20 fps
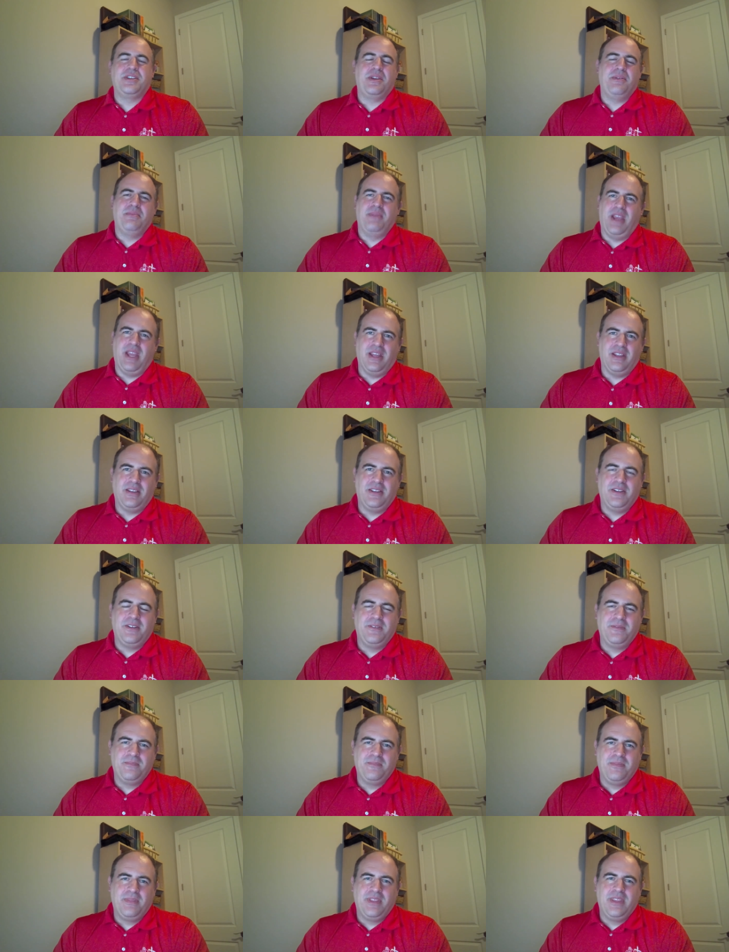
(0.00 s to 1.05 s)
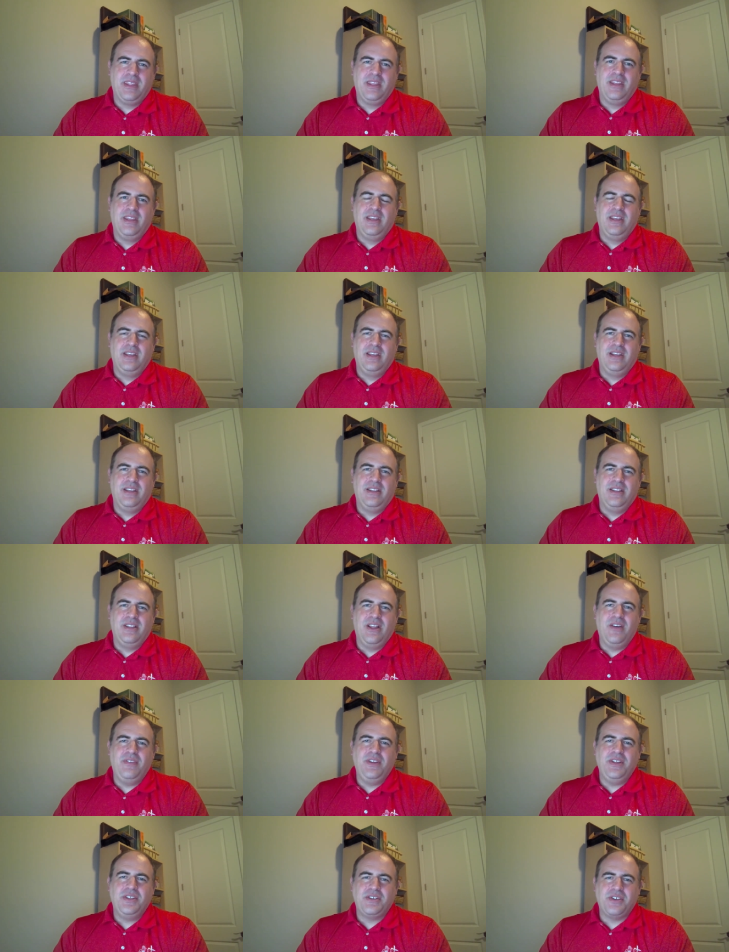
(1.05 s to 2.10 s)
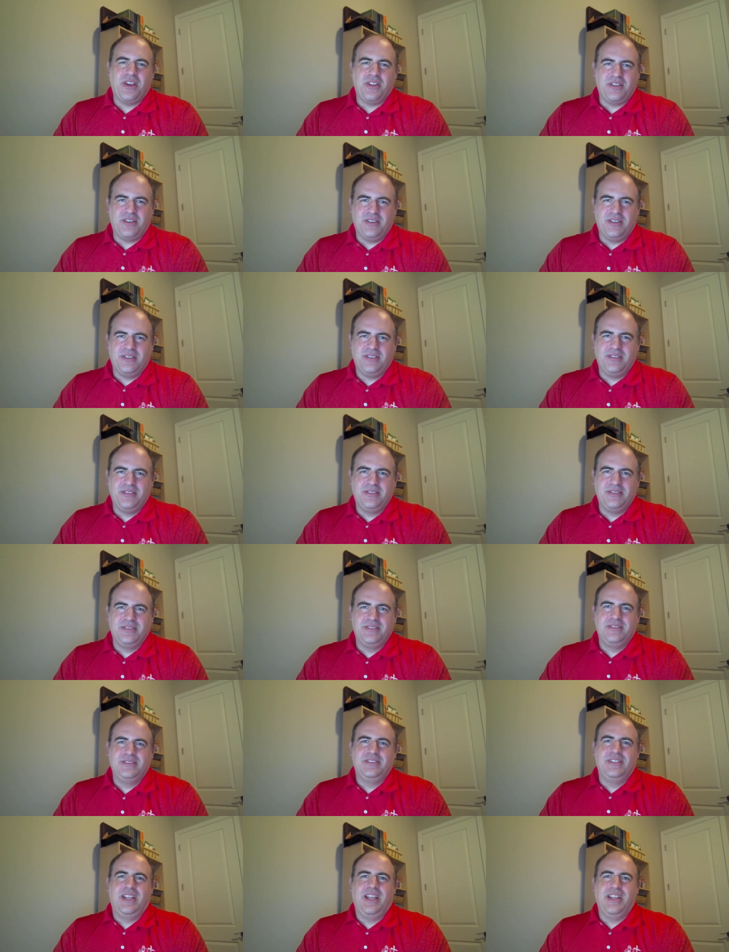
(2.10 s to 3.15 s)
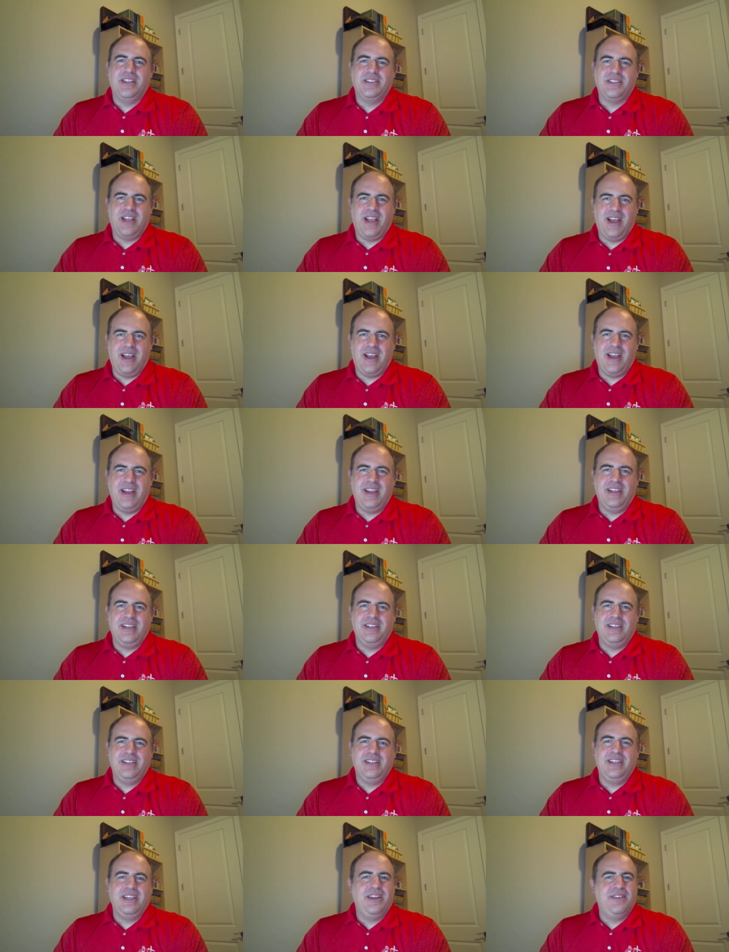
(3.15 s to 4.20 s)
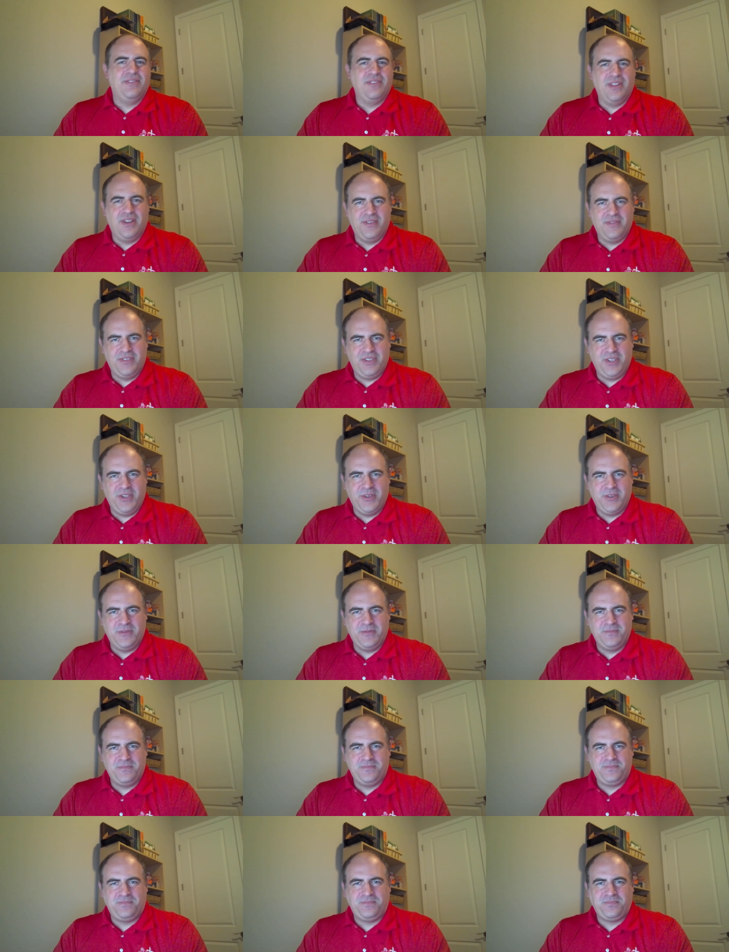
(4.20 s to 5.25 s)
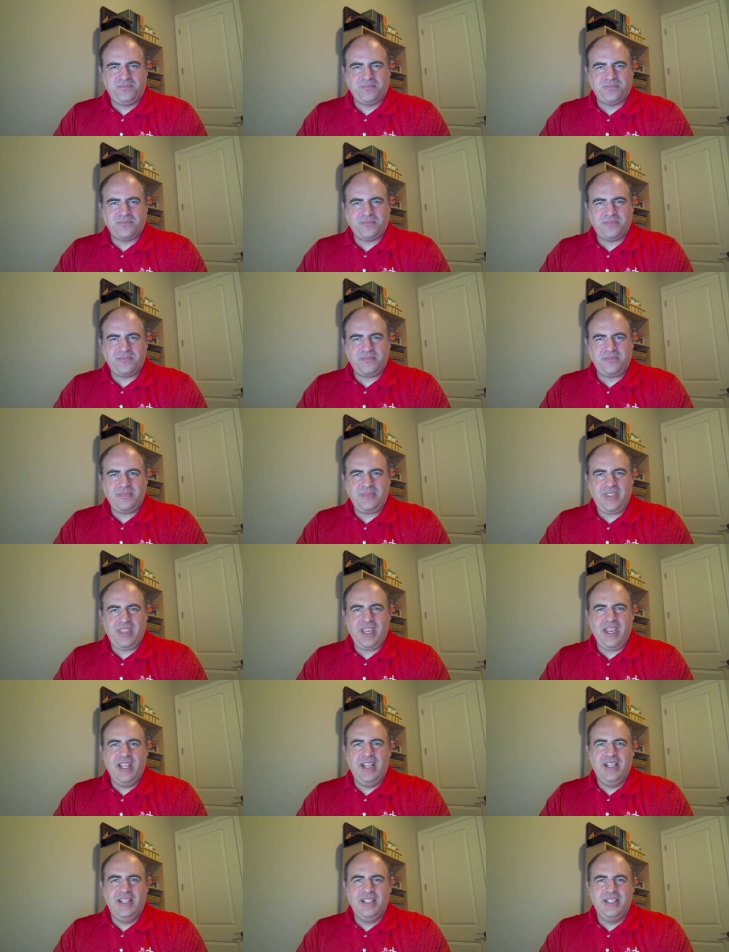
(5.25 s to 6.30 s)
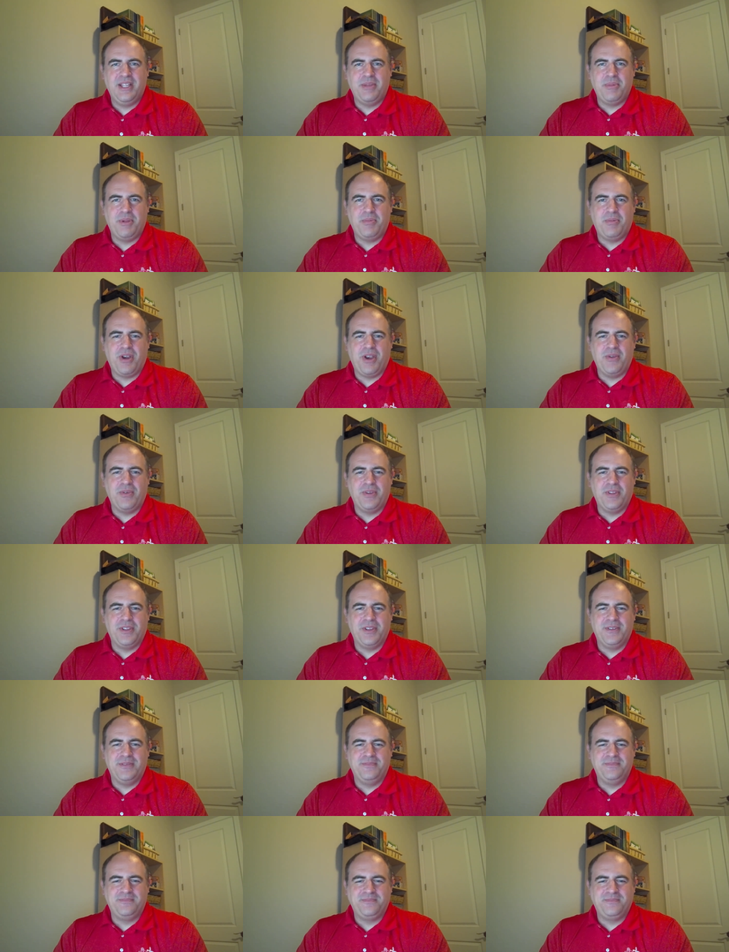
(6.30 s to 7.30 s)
command Love each other as I have loved you. Let me pray with you.